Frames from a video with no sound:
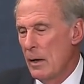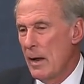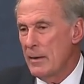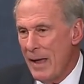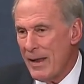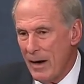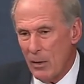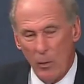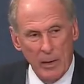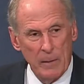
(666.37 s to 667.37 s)
and not
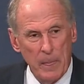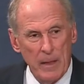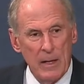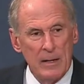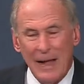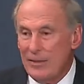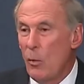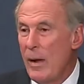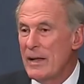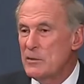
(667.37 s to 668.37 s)
our way, not the
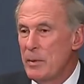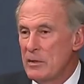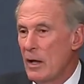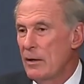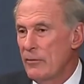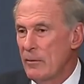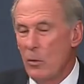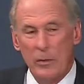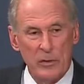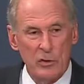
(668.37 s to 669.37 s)
way it's been done for
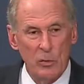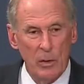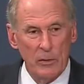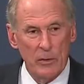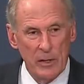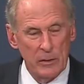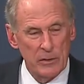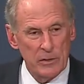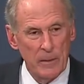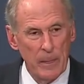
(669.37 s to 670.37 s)
more than 200
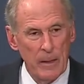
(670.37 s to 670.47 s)
years.